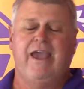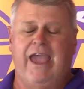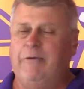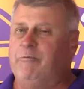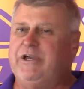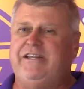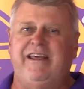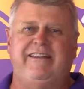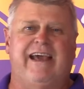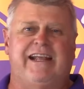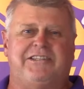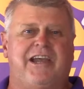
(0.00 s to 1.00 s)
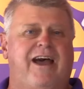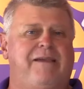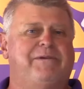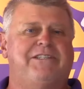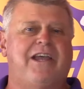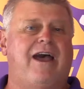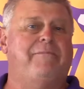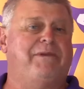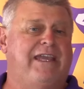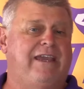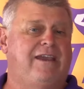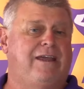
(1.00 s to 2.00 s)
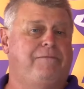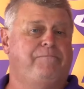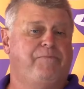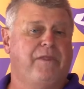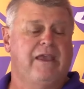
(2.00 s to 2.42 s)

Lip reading: And we did that time and time again,